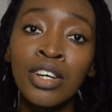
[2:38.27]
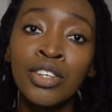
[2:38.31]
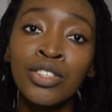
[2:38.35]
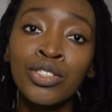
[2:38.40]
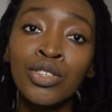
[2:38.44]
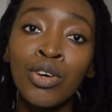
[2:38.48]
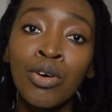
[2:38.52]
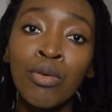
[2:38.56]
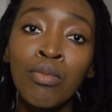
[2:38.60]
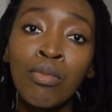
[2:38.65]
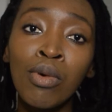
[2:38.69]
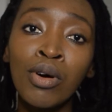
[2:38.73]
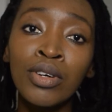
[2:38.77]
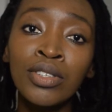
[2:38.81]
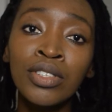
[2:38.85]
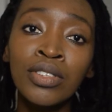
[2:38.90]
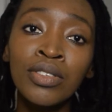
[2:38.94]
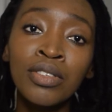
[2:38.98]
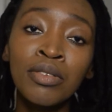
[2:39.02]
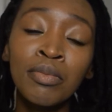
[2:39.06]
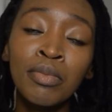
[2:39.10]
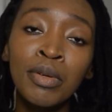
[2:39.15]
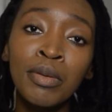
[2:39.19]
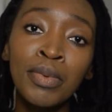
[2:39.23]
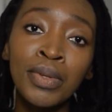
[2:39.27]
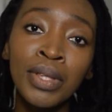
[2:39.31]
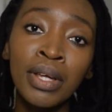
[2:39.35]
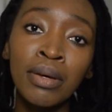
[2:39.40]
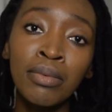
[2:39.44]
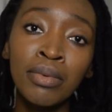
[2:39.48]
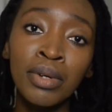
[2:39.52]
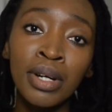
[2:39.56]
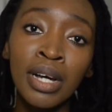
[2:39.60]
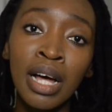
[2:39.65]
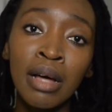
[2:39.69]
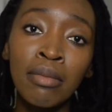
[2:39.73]
So most of the people
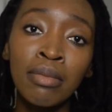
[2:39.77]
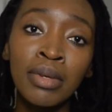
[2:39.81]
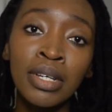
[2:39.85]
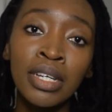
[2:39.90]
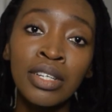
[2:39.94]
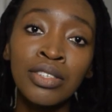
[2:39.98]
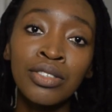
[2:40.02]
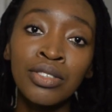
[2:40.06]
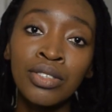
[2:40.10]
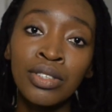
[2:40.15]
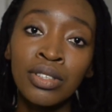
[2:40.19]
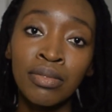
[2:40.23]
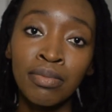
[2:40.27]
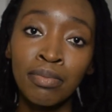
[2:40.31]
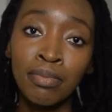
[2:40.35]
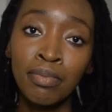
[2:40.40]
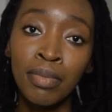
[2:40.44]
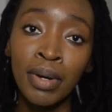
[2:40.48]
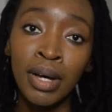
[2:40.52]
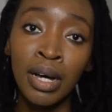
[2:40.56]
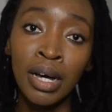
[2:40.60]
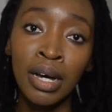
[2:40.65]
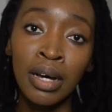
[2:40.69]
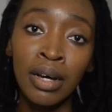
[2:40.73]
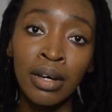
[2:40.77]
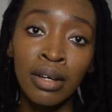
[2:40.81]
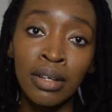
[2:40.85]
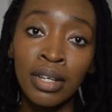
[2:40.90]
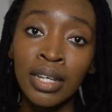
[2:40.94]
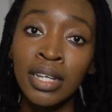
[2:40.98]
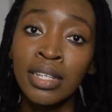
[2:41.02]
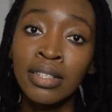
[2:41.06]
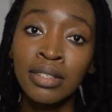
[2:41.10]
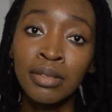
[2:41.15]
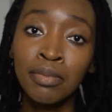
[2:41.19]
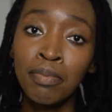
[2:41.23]
that were coming into the
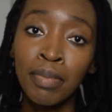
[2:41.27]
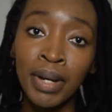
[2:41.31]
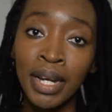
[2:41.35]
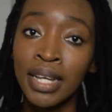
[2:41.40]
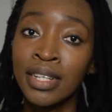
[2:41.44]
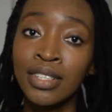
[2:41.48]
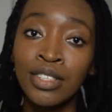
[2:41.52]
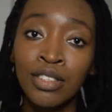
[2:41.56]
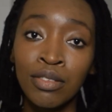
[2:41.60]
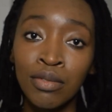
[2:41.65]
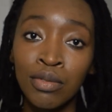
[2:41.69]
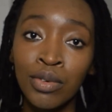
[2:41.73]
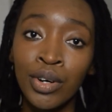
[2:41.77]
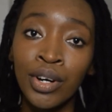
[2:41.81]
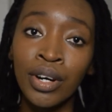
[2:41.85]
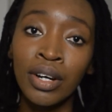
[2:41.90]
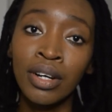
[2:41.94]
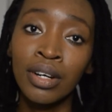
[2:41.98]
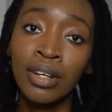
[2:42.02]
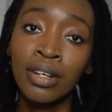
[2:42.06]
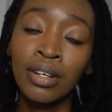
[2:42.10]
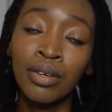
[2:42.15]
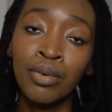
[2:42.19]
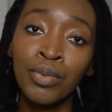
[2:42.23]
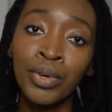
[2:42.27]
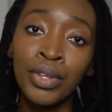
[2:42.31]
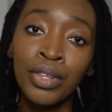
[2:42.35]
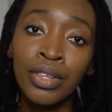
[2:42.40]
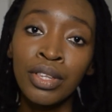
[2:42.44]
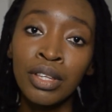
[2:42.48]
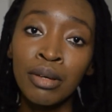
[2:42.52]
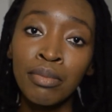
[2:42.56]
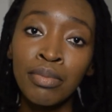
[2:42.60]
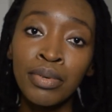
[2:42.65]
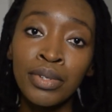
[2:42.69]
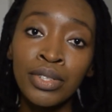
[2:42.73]
his place of work
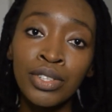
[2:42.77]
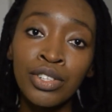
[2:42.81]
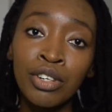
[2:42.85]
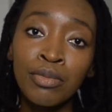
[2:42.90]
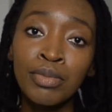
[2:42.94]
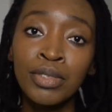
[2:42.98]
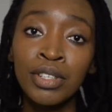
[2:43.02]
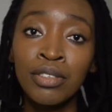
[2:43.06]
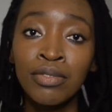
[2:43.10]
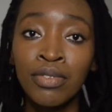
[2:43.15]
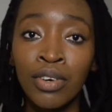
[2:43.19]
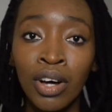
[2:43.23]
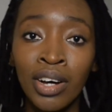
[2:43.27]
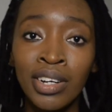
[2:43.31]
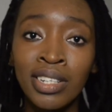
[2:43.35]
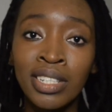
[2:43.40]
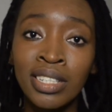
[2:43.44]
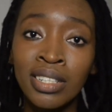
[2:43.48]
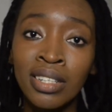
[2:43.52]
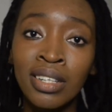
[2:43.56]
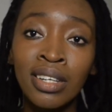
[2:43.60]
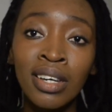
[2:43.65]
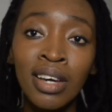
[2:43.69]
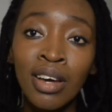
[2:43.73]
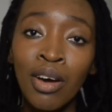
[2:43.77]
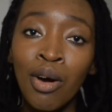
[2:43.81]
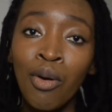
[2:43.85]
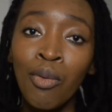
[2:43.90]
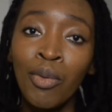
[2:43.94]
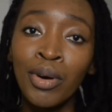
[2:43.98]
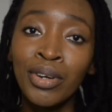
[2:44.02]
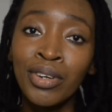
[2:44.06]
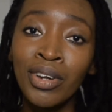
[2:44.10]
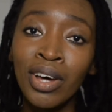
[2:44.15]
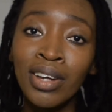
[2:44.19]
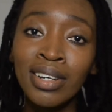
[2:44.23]
with a prescription for Oxy
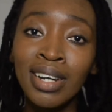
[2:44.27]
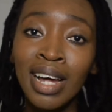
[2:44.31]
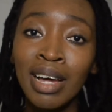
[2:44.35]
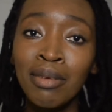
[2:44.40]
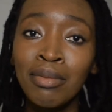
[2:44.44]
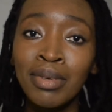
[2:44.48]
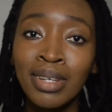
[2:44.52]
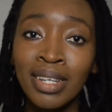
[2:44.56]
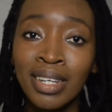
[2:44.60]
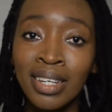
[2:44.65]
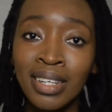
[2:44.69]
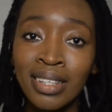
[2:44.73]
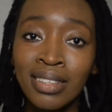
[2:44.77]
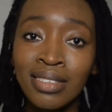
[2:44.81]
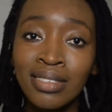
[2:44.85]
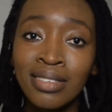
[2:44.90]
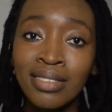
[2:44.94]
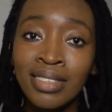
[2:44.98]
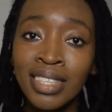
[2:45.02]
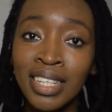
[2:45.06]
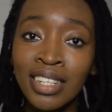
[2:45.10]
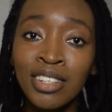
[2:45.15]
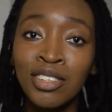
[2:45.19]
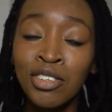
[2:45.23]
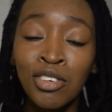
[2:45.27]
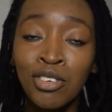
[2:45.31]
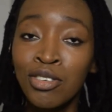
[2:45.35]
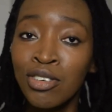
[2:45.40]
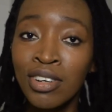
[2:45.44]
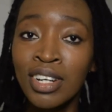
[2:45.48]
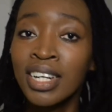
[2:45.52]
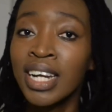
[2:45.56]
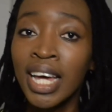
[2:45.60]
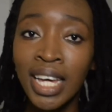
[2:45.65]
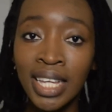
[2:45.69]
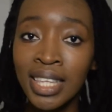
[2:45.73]
were not coming in. They didn't
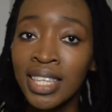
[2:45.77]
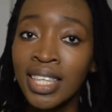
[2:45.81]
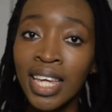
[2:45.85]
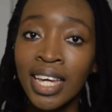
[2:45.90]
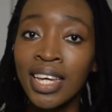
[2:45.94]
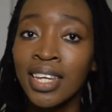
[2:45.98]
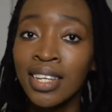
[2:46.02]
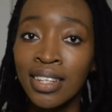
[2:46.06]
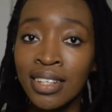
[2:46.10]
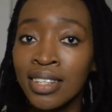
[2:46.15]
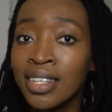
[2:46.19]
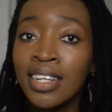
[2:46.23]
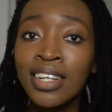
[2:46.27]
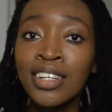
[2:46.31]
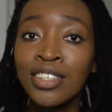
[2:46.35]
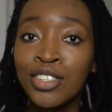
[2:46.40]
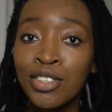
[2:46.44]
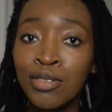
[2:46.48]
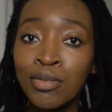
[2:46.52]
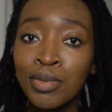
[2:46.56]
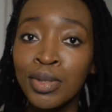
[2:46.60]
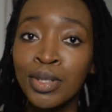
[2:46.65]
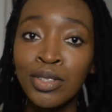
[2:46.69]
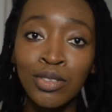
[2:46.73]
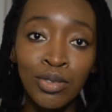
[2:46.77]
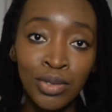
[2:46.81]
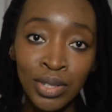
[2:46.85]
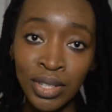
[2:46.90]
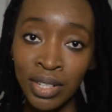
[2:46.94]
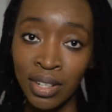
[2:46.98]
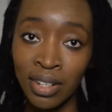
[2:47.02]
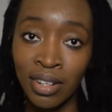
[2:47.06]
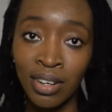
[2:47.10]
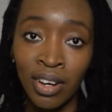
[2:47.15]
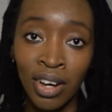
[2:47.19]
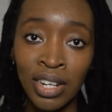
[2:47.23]
look like they needed to be
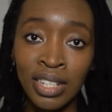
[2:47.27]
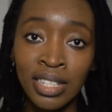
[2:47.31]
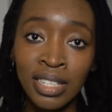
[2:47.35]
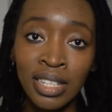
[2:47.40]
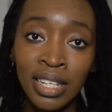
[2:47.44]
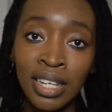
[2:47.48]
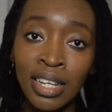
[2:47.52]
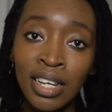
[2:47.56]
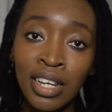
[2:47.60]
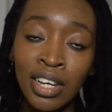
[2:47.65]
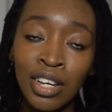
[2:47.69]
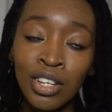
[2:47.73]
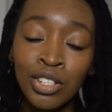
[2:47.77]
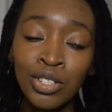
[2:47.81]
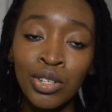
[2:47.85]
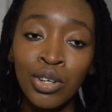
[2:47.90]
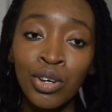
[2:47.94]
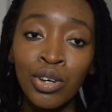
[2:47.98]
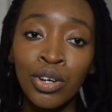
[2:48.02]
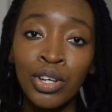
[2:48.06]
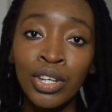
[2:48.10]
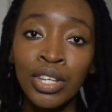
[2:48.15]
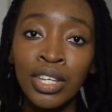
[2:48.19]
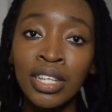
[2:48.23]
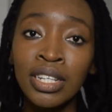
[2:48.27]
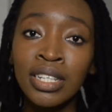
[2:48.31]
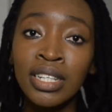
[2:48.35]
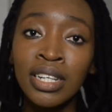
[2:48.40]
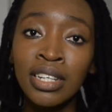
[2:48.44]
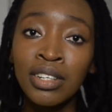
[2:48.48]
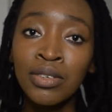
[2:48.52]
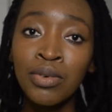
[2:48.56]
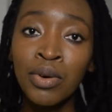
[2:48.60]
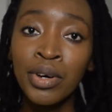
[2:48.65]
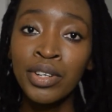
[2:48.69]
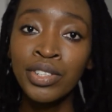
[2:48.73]
using Oxy. So he
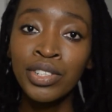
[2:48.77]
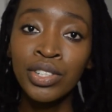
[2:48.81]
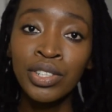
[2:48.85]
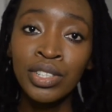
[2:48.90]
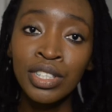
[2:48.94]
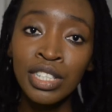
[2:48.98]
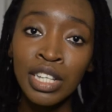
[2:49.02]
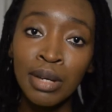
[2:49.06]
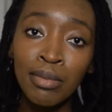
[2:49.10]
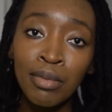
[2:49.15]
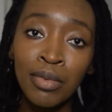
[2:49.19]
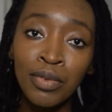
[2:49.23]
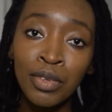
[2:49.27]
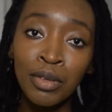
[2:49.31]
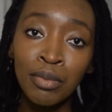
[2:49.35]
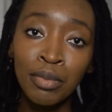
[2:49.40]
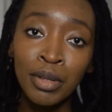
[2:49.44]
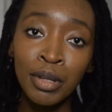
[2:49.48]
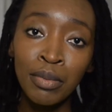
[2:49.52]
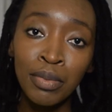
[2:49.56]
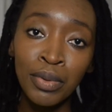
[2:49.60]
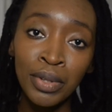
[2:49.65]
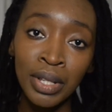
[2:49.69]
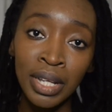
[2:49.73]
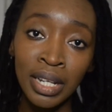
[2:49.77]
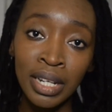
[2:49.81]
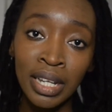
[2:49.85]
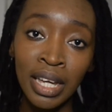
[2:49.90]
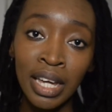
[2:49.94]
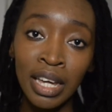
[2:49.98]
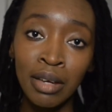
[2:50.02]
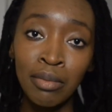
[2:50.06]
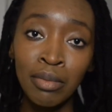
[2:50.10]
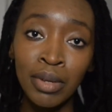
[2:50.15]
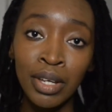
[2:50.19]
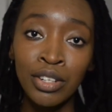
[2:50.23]
did question some of the people that
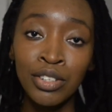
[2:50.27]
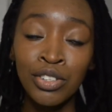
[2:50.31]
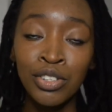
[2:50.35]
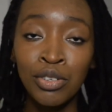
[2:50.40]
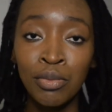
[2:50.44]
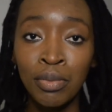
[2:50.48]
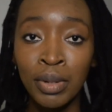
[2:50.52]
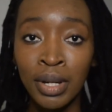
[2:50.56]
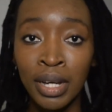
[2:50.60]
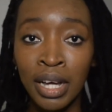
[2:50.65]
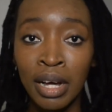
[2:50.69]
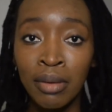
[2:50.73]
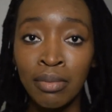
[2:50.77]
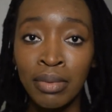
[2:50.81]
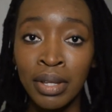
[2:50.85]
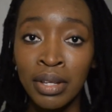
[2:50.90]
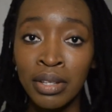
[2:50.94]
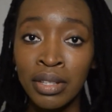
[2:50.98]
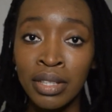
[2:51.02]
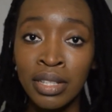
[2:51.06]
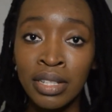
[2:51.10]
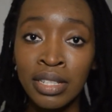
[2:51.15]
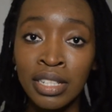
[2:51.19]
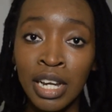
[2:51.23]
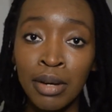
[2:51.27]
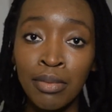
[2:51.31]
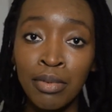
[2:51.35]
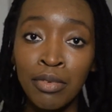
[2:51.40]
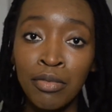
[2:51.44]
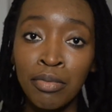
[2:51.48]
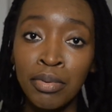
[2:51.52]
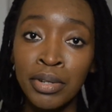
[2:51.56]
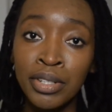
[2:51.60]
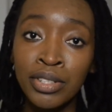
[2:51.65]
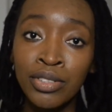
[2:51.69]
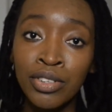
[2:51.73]
came in to pick up this type
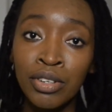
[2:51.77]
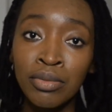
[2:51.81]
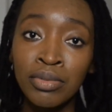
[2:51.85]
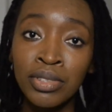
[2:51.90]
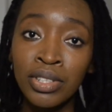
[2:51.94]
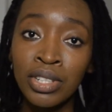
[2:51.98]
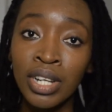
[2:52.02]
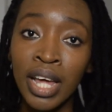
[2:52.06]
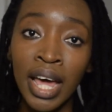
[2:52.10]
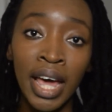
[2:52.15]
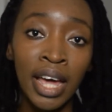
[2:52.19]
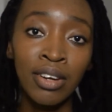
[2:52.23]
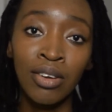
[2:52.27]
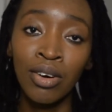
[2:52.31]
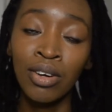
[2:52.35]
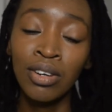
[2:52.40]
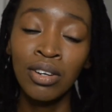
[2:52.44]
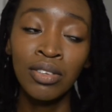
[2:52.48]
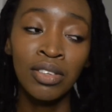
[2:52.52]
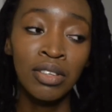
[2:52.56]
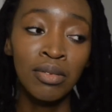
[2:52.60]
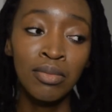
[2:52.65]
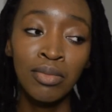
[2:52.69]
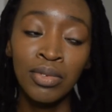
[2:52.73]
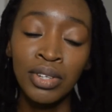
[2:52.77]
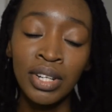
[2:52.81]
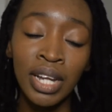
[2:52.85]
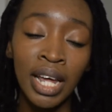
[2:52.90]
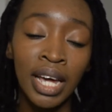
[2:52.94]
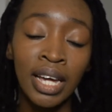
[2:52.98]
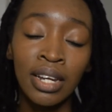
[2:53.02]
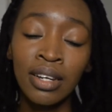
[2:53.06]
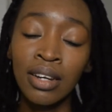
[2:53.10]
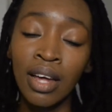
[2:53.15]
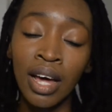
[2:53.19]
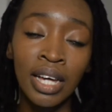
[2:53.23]
of prescription, and all of them were
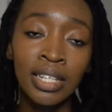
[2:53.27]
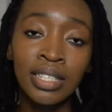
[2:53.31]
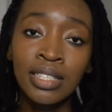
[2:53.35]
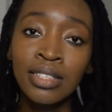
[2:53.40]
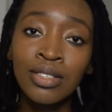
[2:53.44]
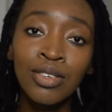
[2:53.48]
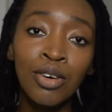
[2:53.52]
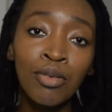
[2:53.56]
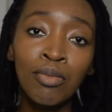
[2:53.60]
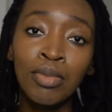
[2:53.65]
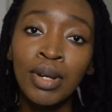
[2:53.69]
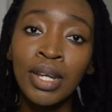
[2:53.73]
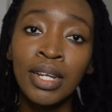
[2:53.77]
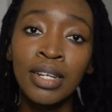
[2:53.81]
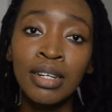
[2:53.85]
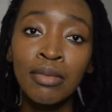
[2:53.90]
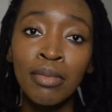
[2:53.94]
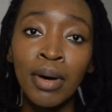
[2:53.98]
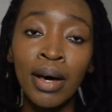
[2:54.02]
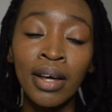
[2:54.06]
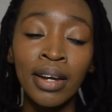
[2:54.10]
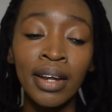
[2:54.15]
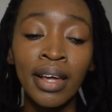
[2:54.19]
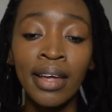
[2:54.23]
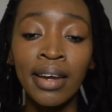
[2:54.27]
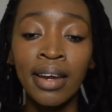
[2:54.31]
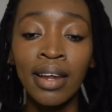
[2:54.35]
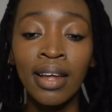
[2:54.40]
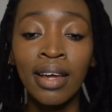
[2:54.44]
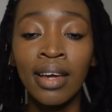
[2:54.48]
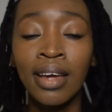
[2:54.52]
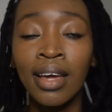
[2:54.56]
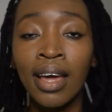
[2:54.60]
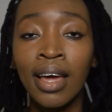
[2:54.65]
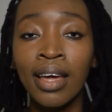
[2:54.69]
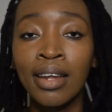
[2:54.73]
like, nah, I just complained about a
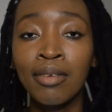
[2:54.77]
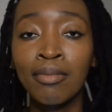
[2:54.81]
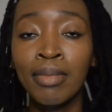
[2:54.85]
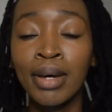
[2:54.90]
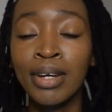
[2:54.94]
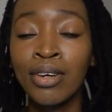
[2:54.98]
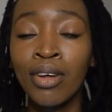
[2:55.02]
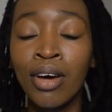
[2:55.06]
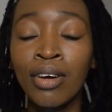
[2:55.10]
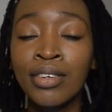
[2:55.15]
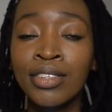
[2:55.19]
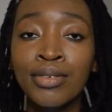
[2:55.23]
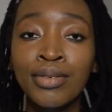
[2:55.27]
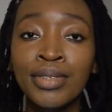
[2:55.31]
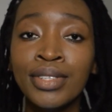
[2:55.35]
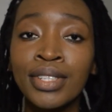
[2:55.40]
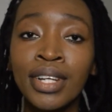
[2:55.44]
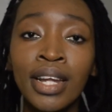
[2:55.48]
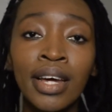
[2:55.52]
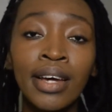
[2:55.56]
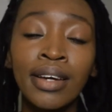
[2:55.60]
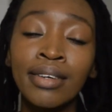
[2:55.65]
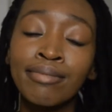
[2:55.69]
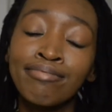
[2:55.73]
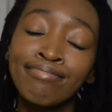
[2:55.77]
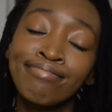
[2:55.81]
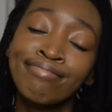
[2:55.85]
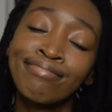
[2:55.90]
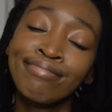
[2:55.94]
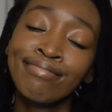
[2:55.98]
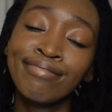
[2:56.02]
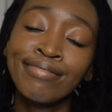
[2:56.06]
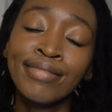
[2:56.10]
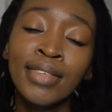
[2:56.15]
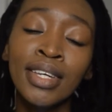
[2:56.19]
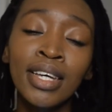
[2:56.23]
headache, and my doctor was like,
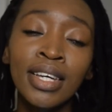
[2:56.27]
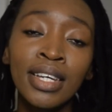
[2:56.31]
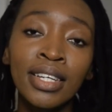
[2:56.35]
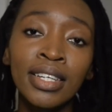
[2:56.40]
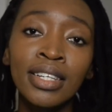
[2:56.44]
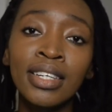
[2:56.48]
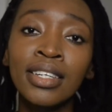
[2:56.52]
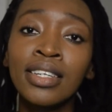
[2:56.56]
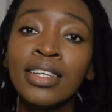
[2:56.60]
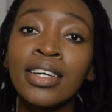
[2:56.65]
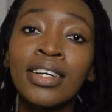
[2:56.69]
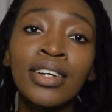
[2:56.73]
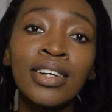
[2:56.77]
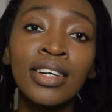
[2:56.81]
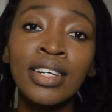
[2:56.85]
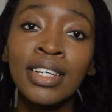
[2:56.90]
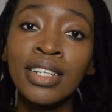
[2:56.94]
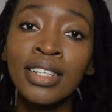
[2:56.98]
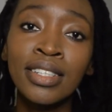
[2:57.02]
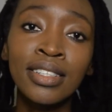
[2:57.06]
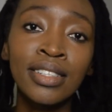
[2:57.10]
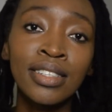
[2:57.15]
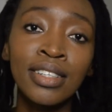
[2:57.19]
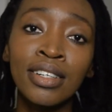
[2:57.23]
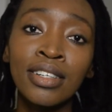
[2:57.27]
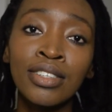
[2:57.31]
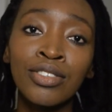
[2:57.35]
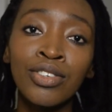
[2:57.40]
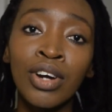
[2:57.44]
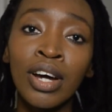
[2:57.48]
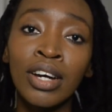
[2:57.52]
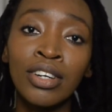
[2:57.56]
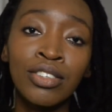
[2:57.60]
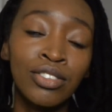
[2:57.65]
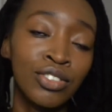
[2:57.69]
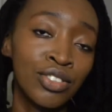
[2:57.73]
here is a
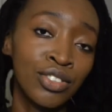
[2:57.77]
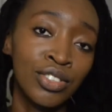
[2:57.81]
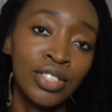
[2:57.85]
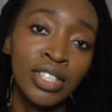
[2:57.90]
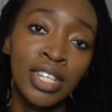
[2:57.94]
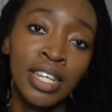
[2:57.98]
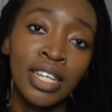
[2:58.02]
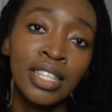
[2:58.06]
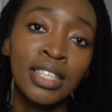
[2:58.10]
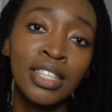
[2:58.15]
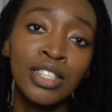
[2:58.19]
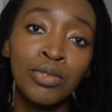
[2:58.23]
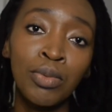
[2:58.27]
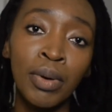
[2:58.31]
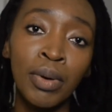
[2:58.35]
drug, you should take this